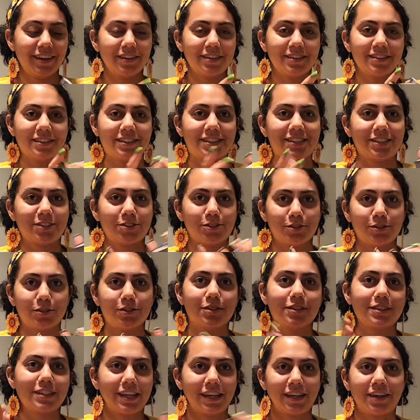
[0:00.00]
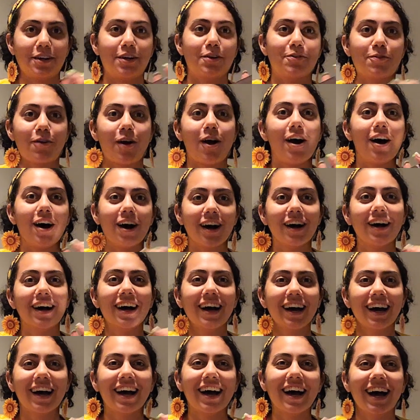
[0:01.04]
just black top.
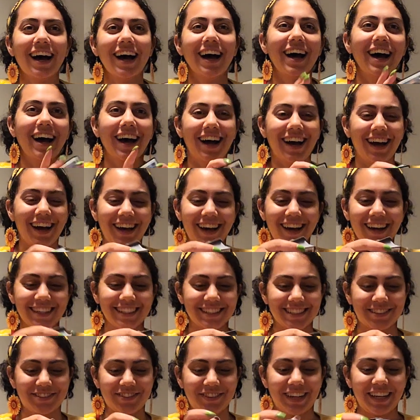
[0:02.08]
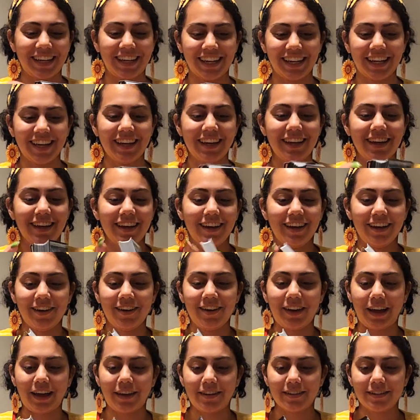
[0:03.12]
That's funny.
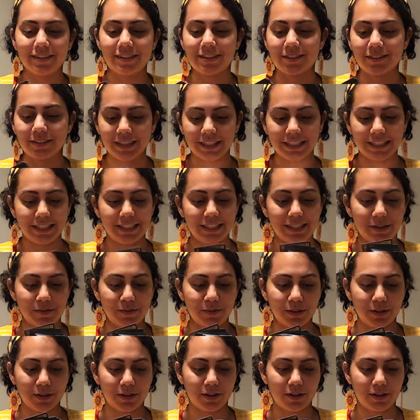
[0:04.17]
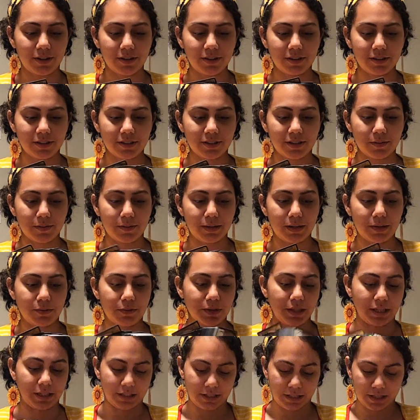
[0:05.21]
Okay, so let's see what cards come in here. Well,
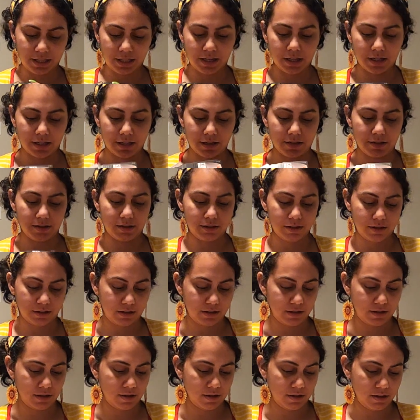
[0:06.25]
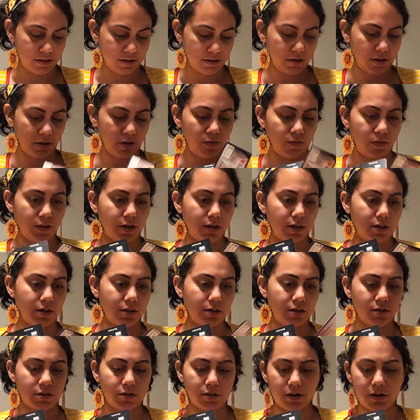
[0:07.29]
that's the uh, arena
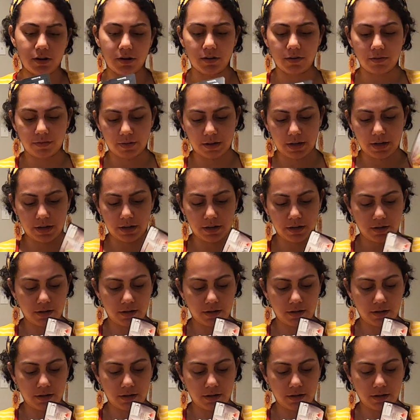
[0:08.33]
card, mm-hmm. right?